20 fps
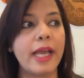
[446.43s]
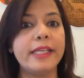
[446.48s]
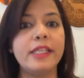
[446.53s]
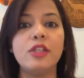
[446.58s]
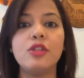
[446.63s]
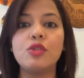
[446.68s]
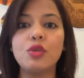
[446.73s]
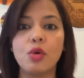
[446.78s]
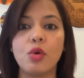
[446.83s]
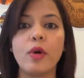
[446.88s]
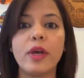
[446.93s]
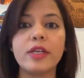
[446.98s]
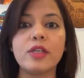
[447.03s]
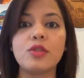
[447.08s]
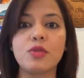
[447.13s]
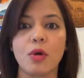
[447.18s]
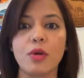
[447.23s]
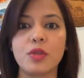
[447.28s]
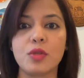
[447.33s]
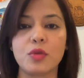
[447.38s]
I need to go
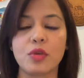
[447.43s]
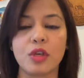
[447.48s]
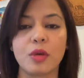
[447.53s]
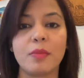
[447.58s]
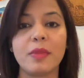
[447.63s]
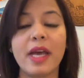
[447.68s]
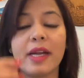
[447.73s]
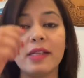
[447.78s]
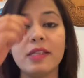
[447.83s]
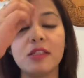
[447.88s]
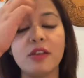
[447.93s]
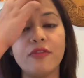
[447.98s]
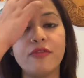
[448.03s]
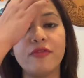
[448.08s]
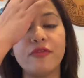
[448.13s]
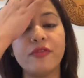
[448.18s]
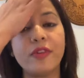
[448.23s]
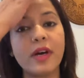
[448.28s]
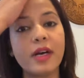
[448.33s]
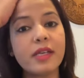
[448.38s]
and talk to him. That is the
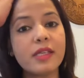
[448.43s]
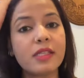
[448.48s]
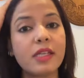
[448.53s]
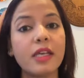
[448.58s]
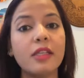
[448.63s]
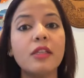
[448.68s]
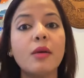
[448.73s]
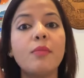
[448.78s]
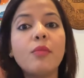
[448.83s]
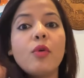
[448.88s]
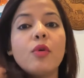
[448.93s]
first and the